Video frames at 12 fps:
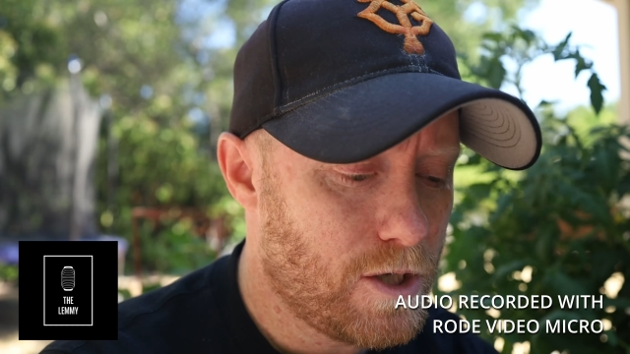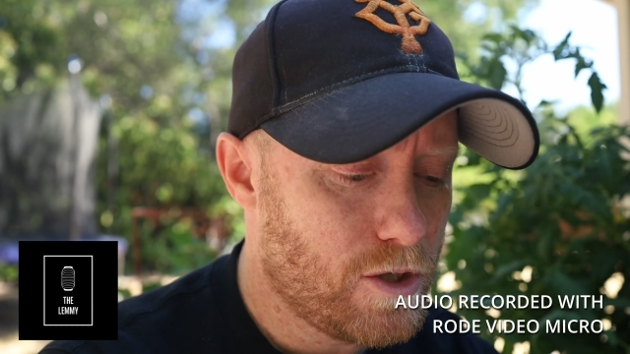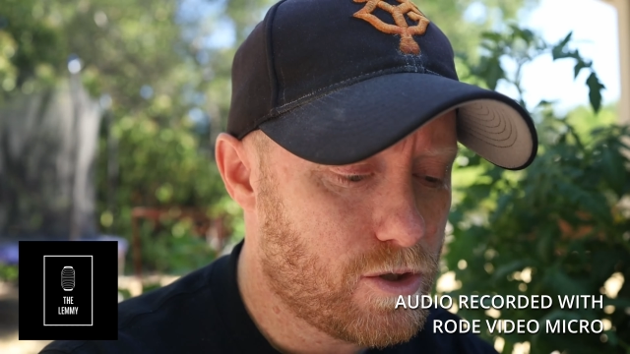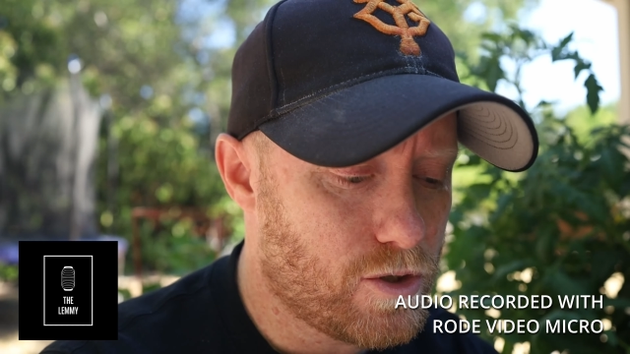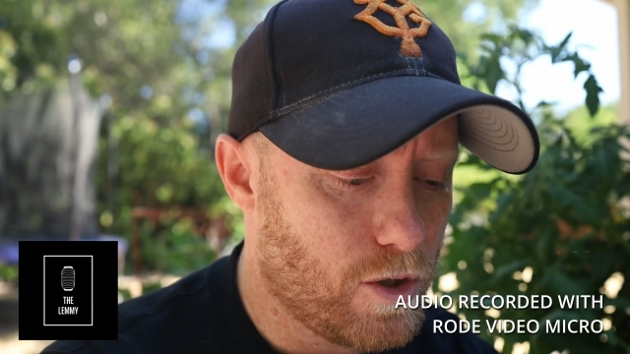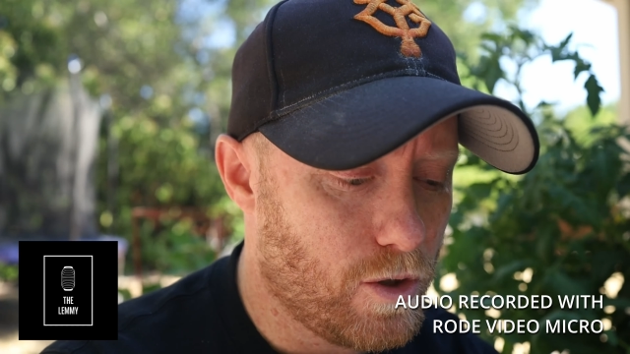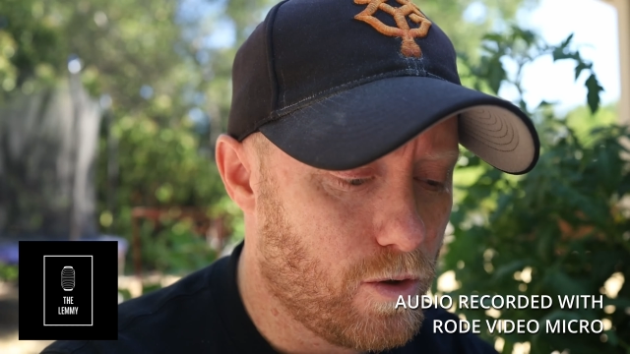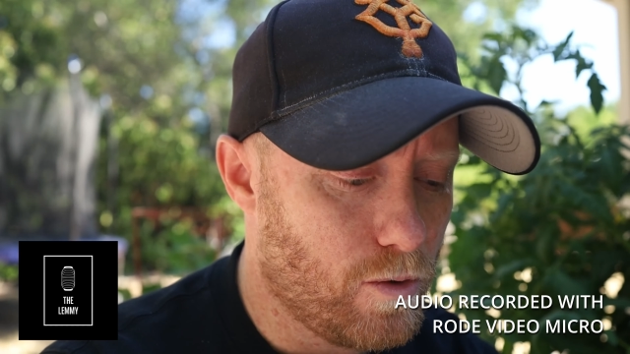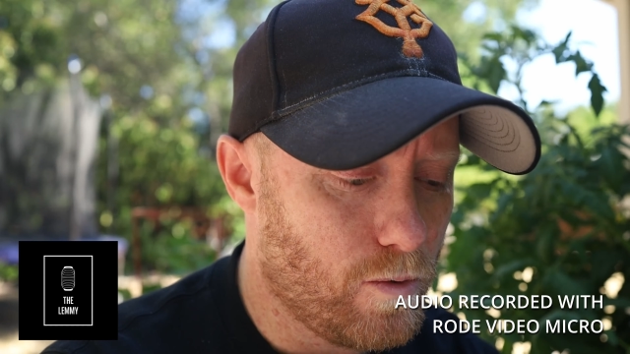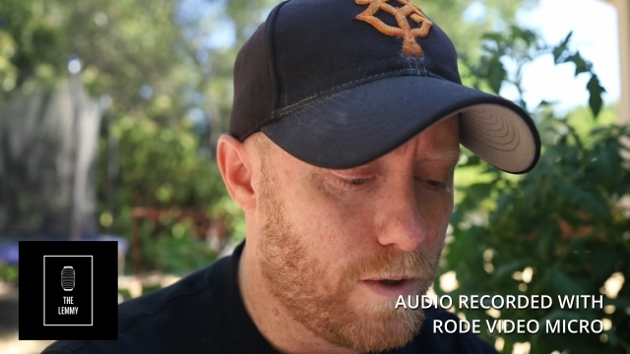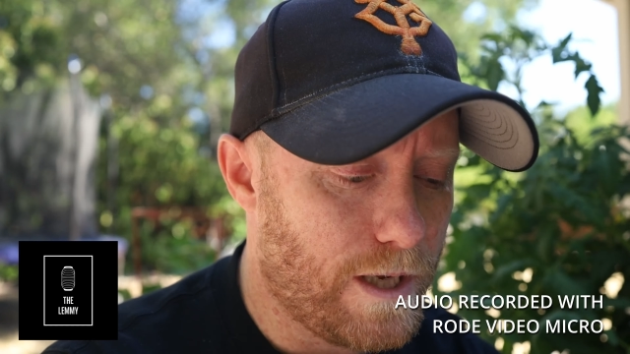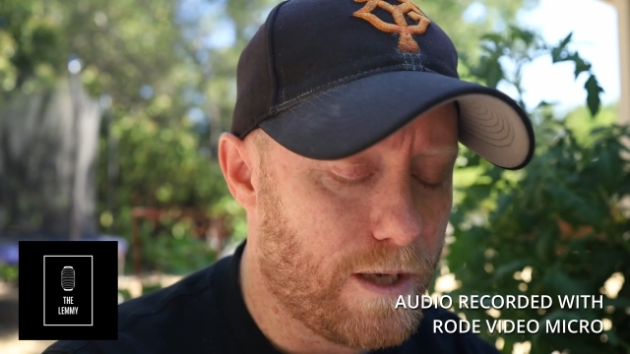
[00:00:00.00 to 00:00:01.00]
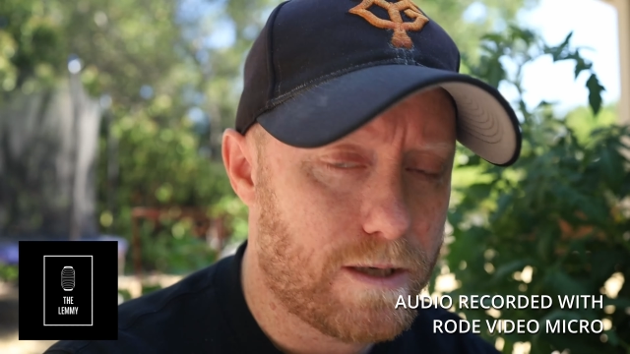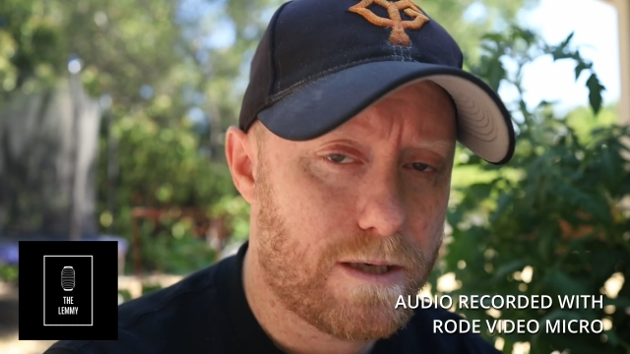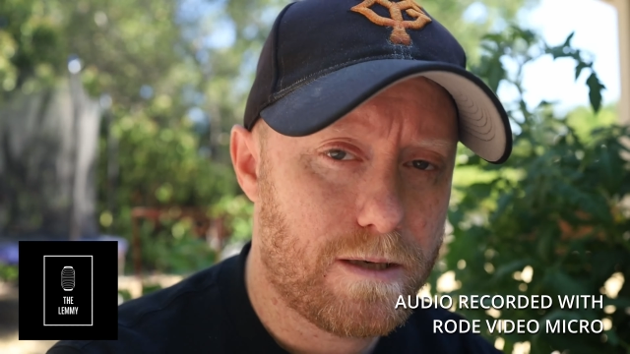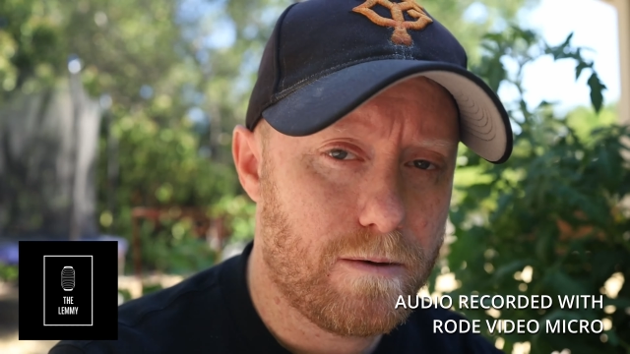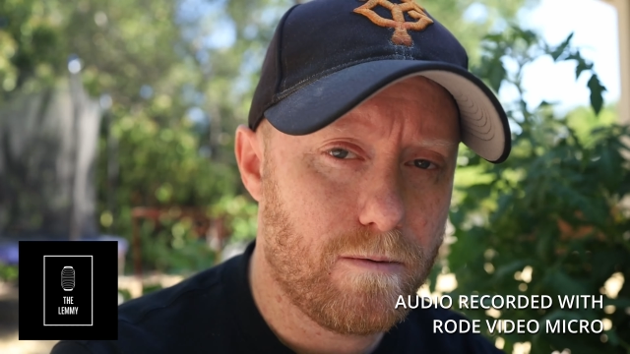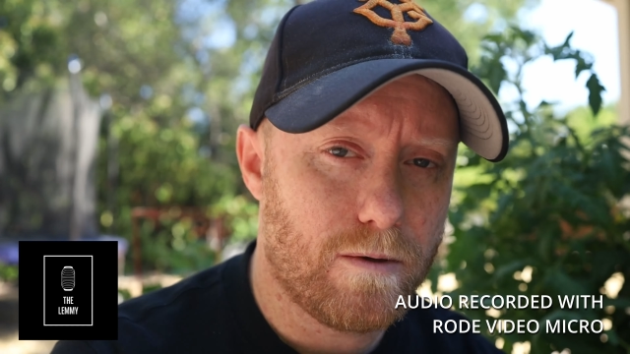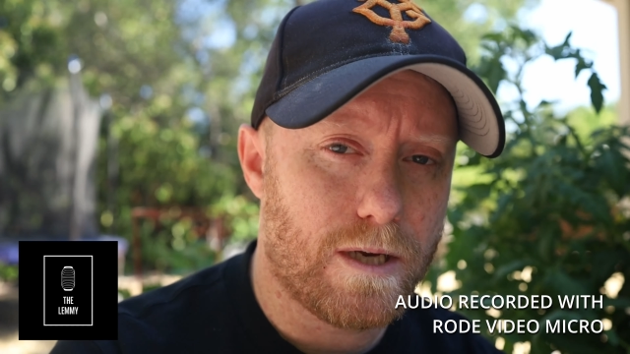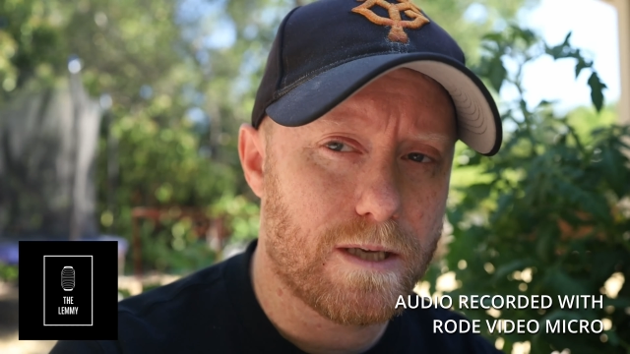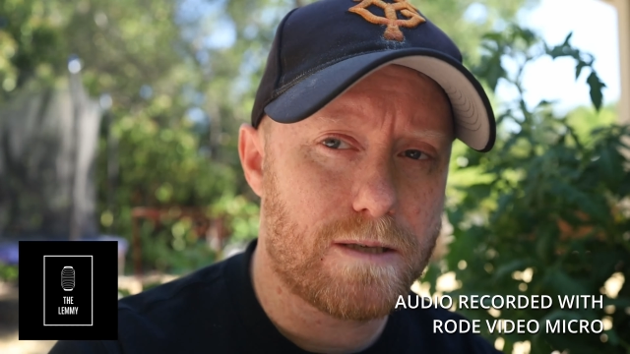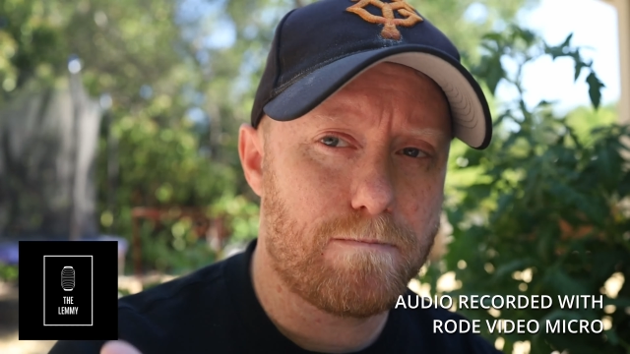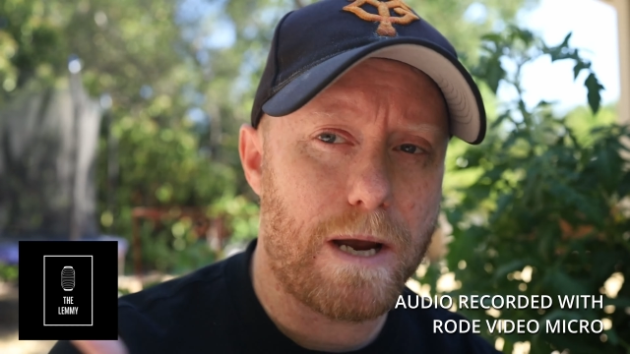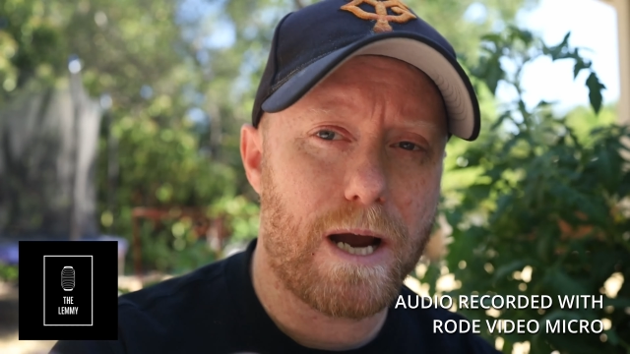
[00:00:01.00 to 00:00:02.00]
so it
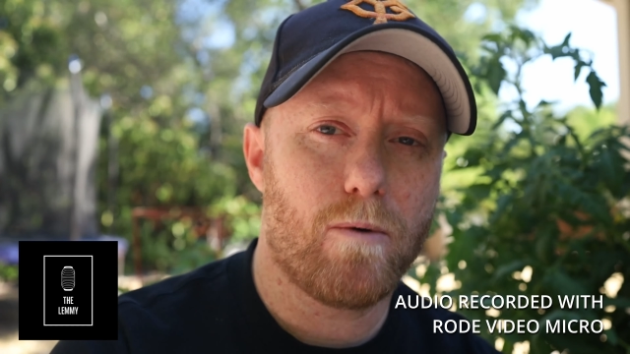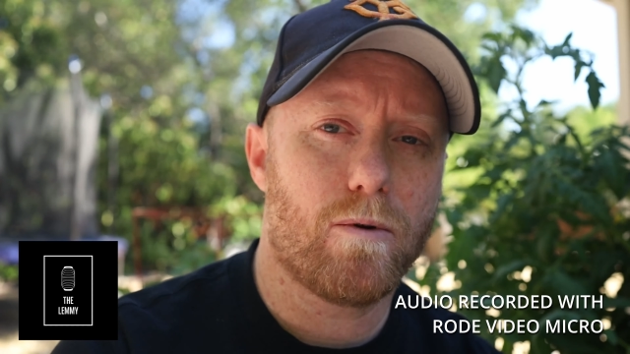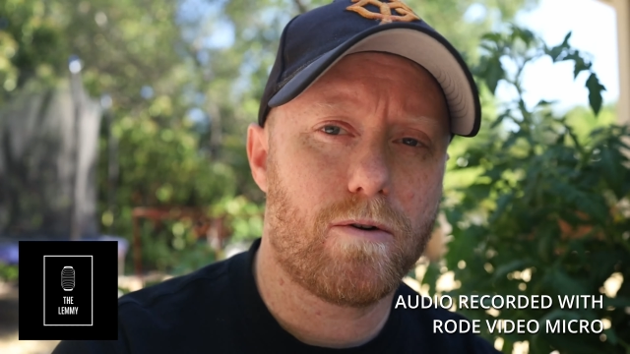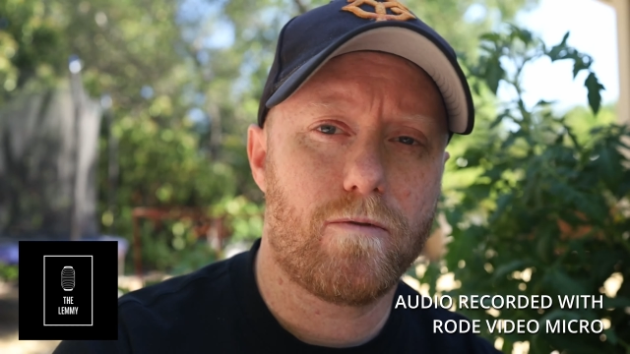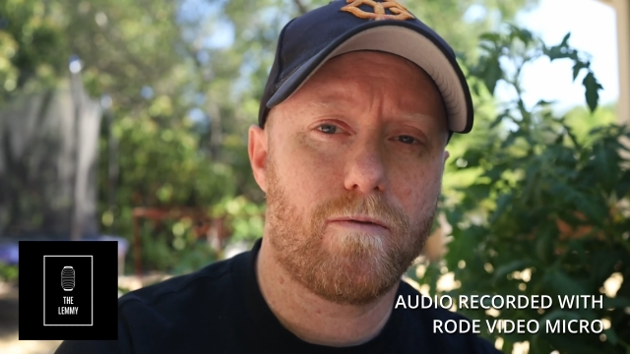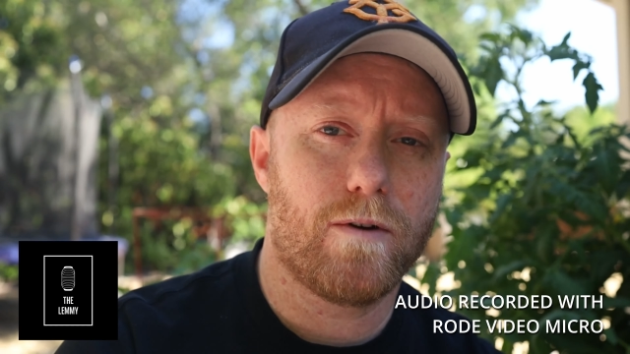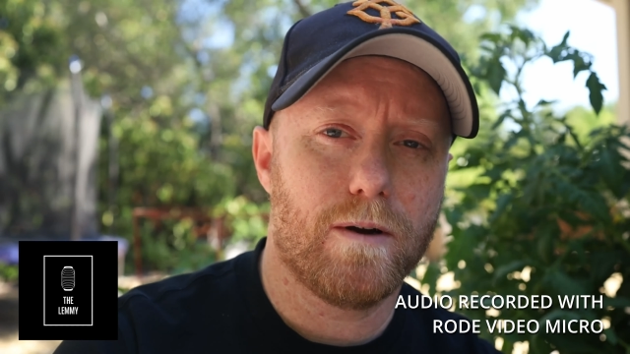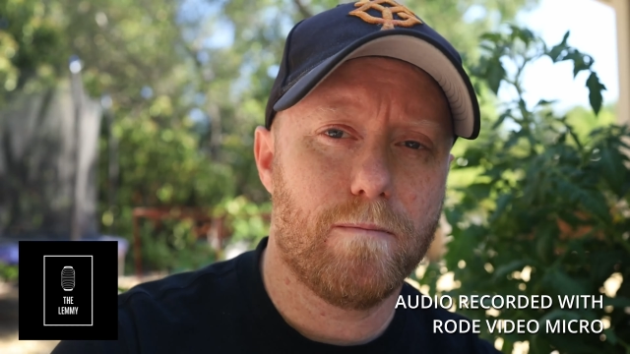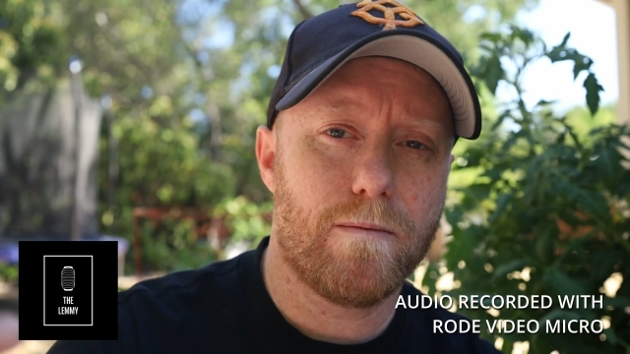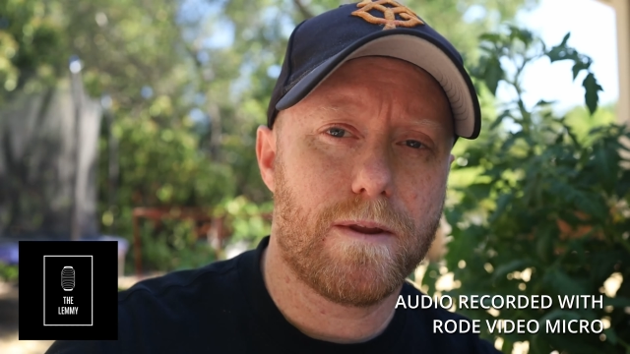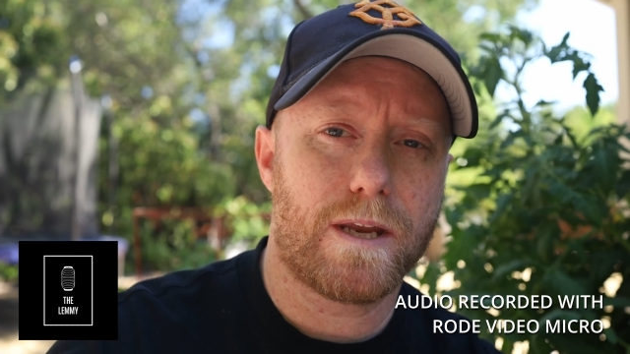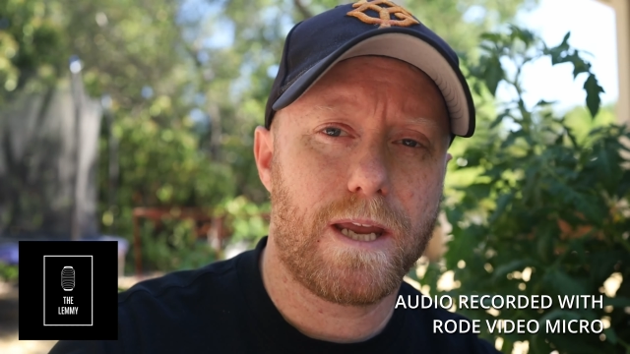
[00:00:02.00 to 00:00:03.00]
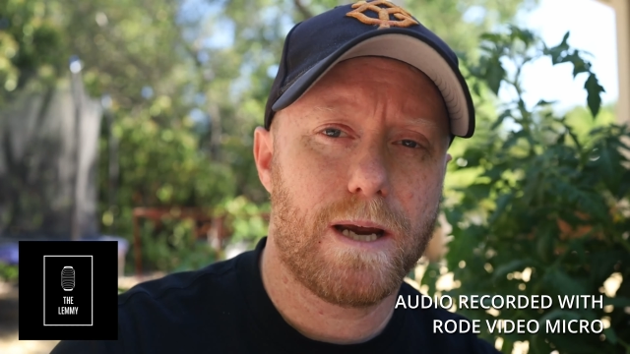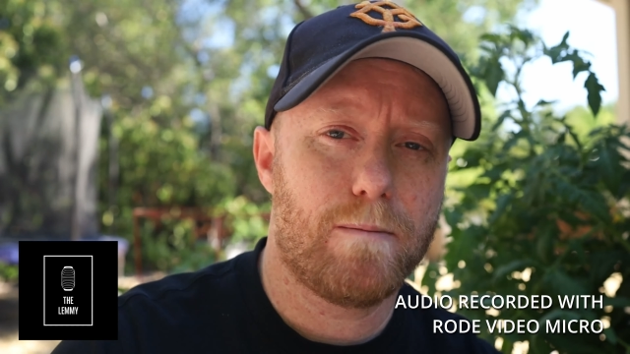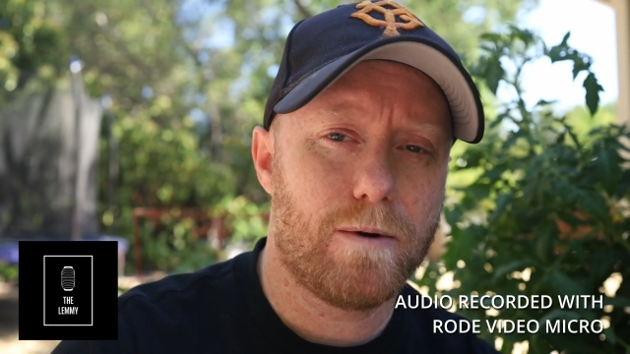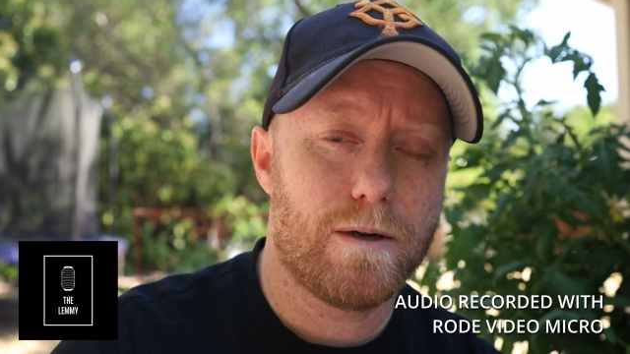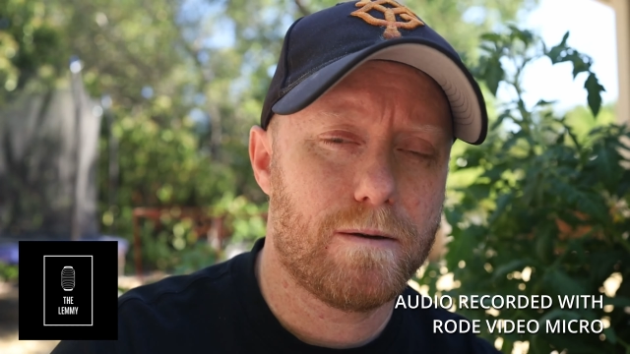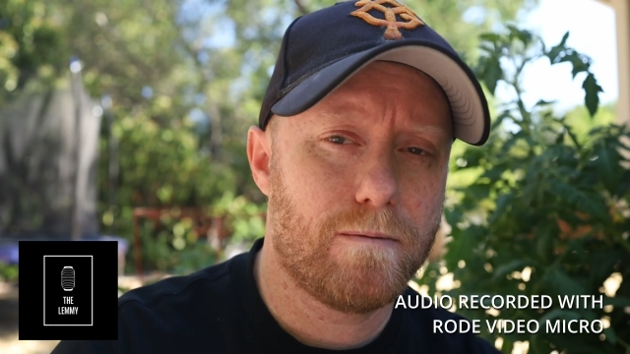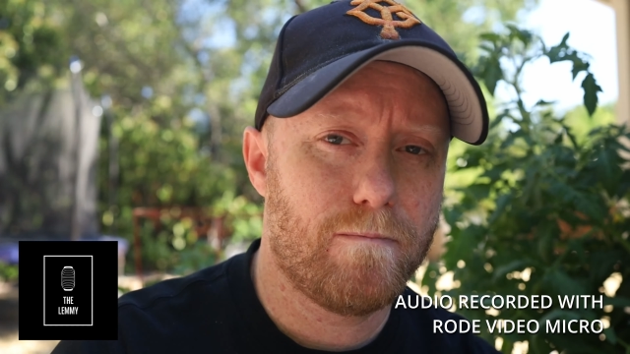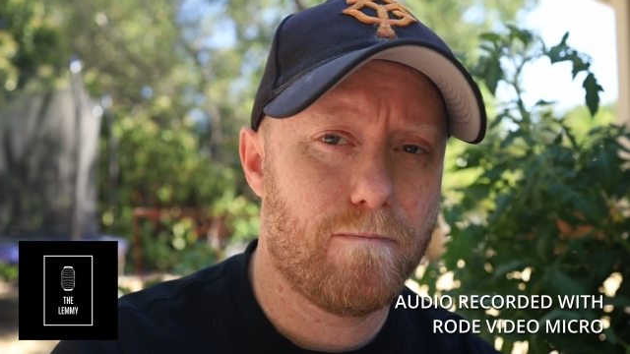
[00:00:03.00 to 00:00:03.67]
gets power from the camera,